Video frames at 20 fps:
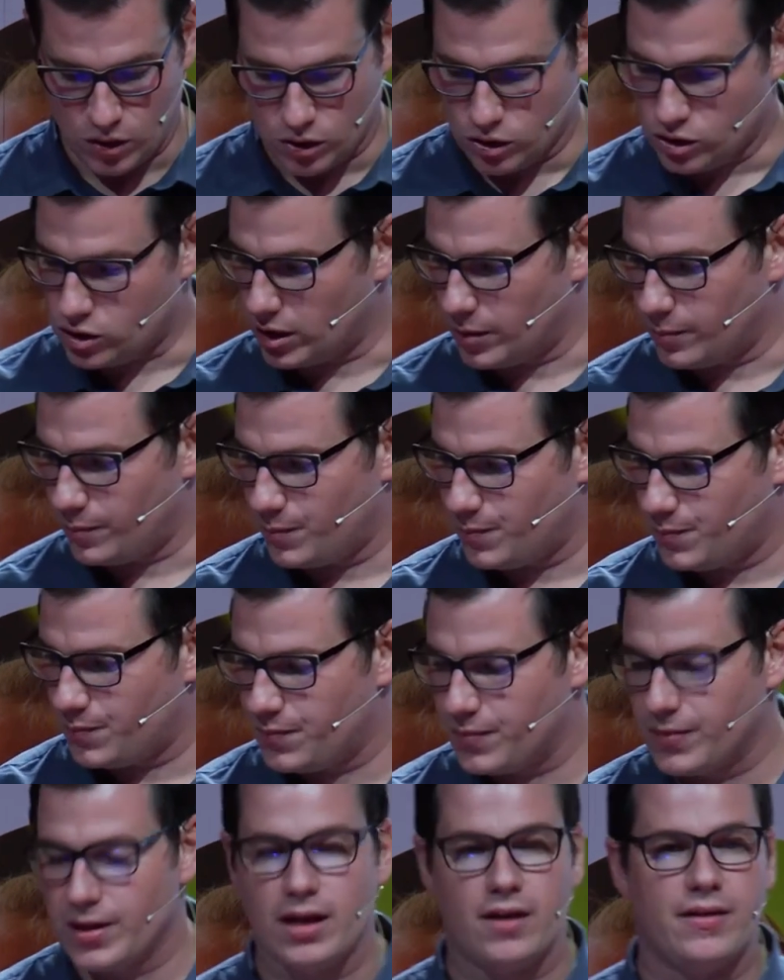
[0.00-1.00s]
So
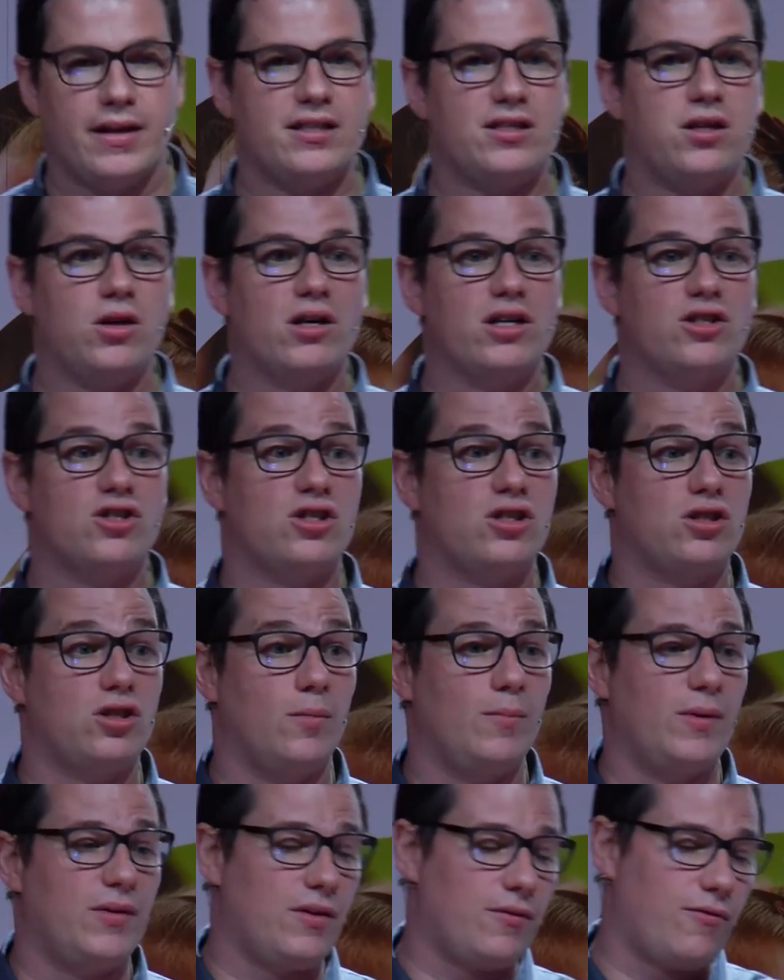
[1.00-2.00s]
let's look at
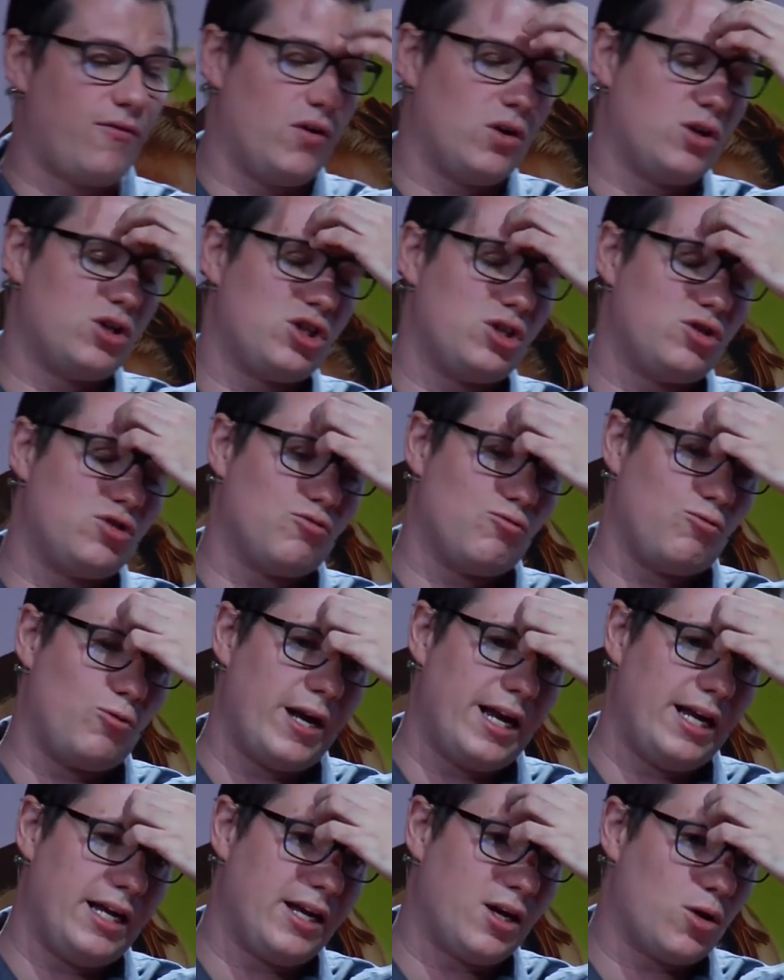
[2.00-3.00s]
some of the functions
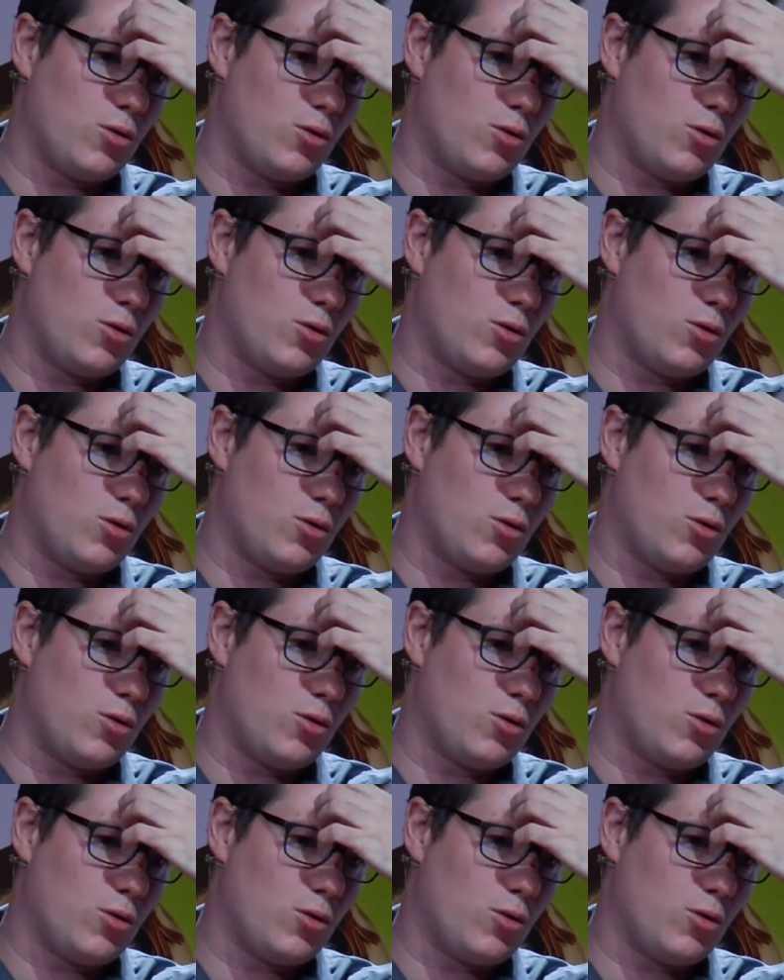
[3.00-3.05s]
really